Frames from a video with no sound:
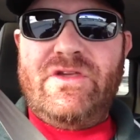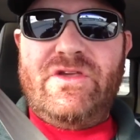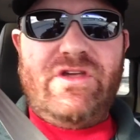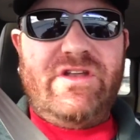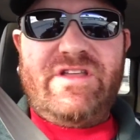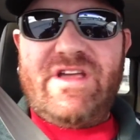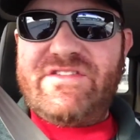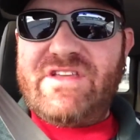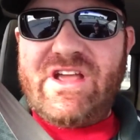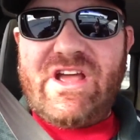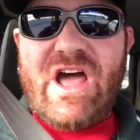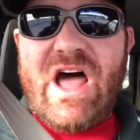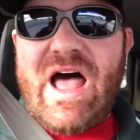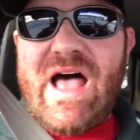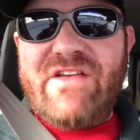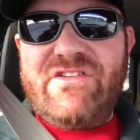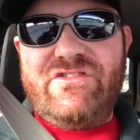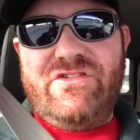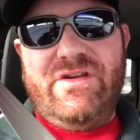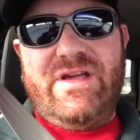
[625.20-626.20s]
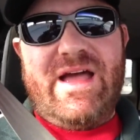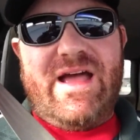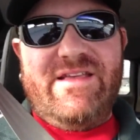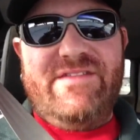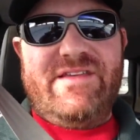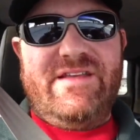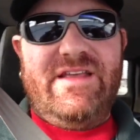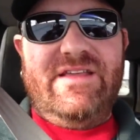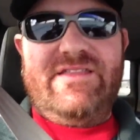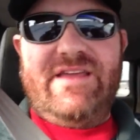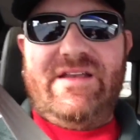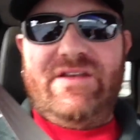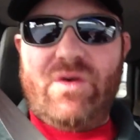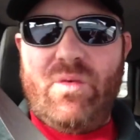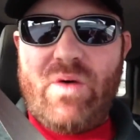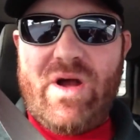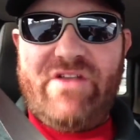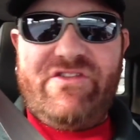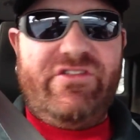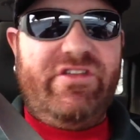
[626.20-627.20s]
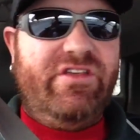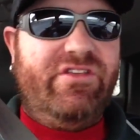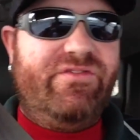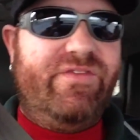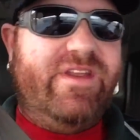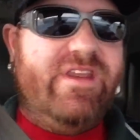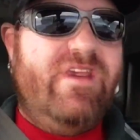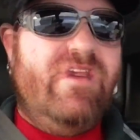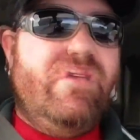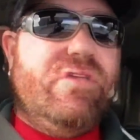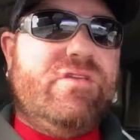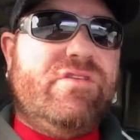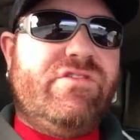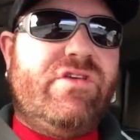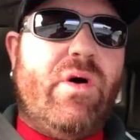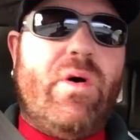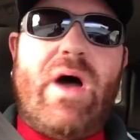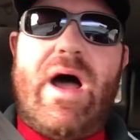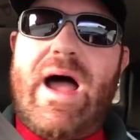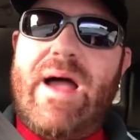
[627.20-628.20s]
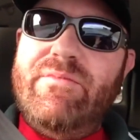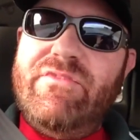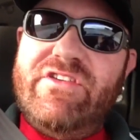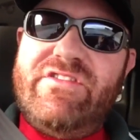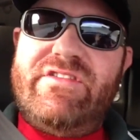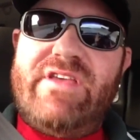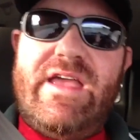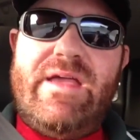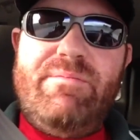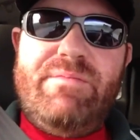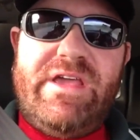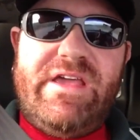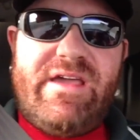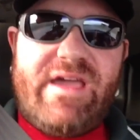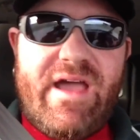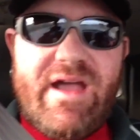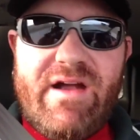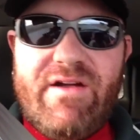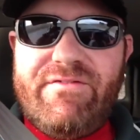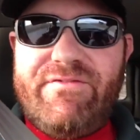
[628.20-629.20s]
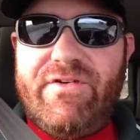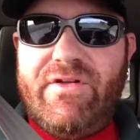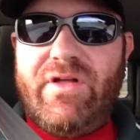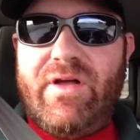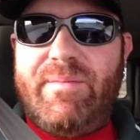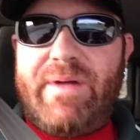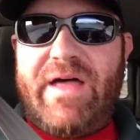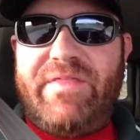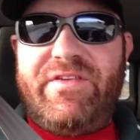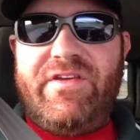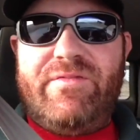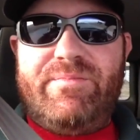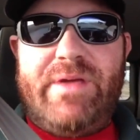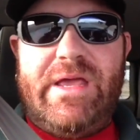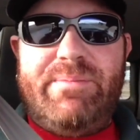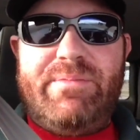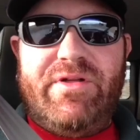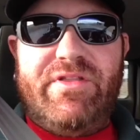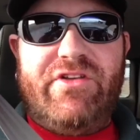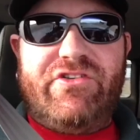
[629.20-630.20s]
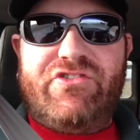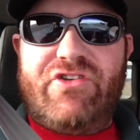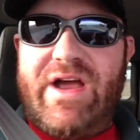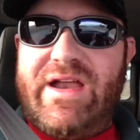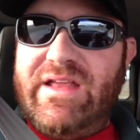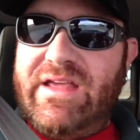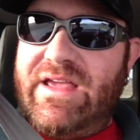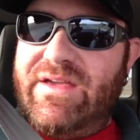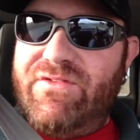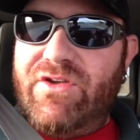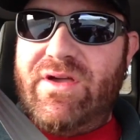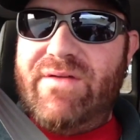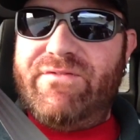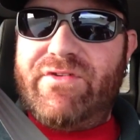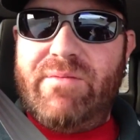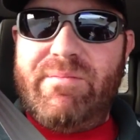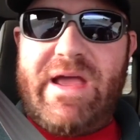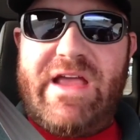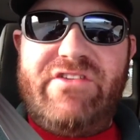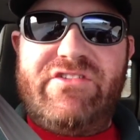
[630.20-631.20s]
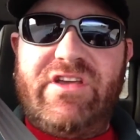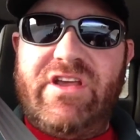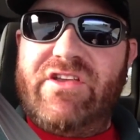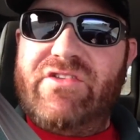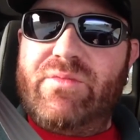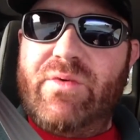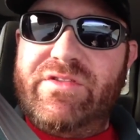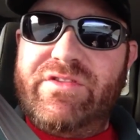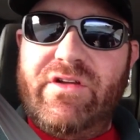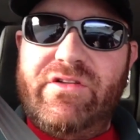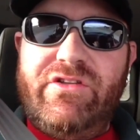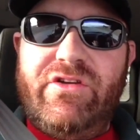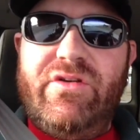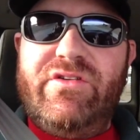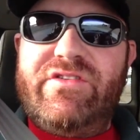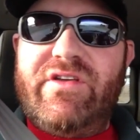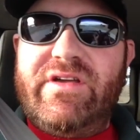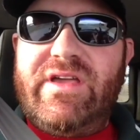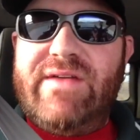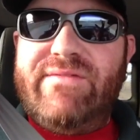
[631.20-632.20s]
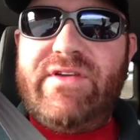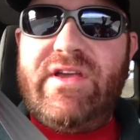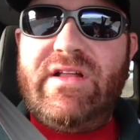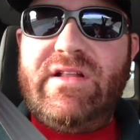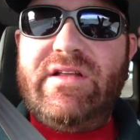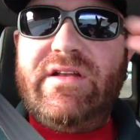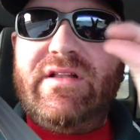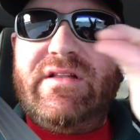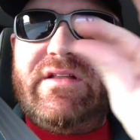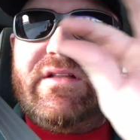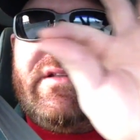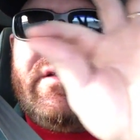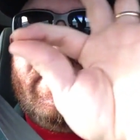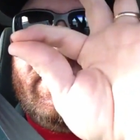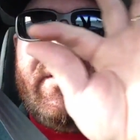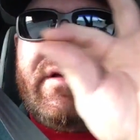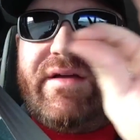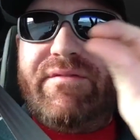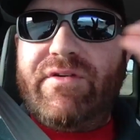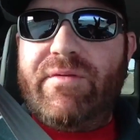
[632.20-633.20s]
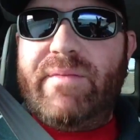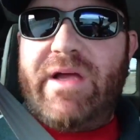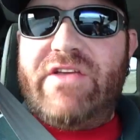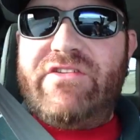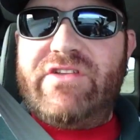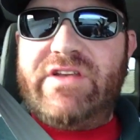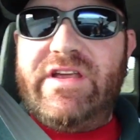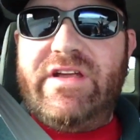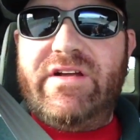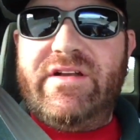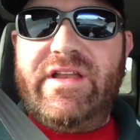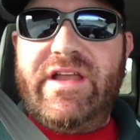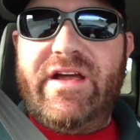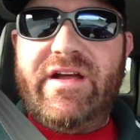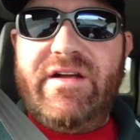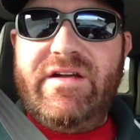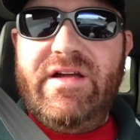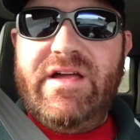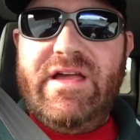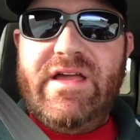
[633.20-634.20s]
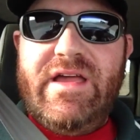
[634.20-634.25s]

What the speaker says: It doesn't cost you guys anything to watch these videos. So I'm just saying, be careful about these people that try to give you information, because what they'll do is they'll give you a little information here and there,